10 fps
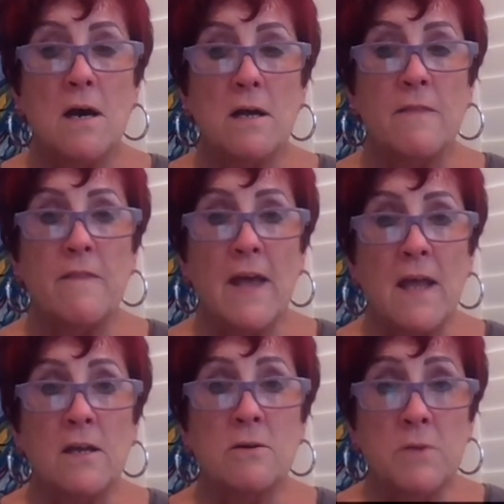They
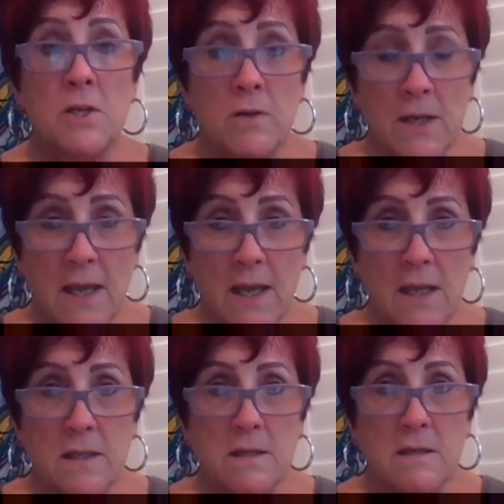
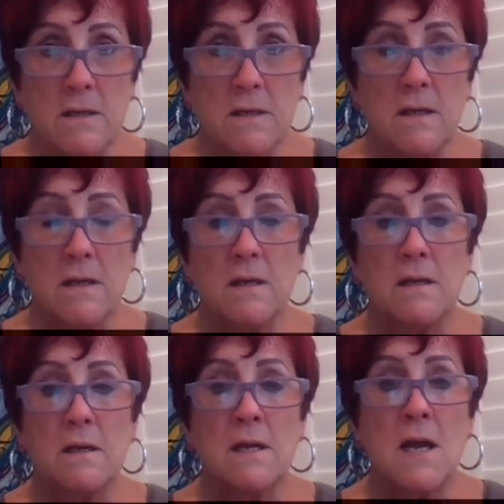communicate
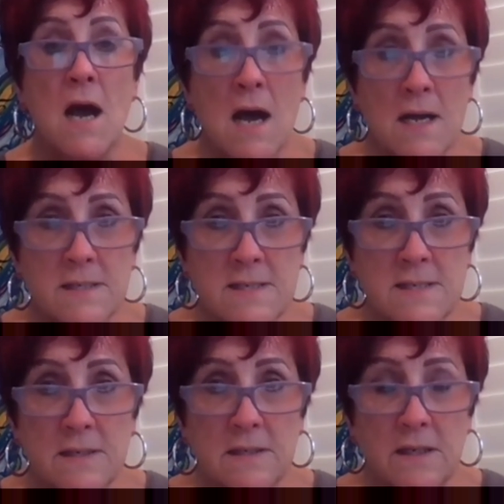
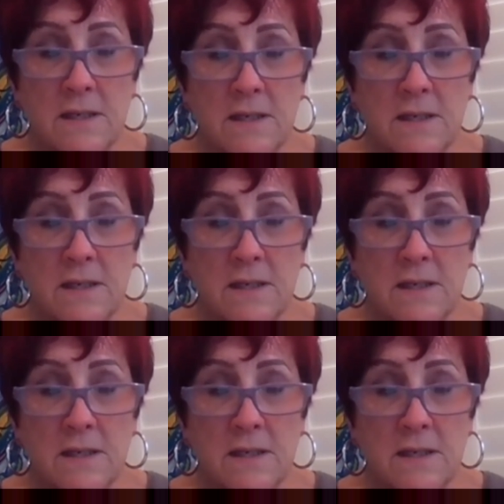constantly.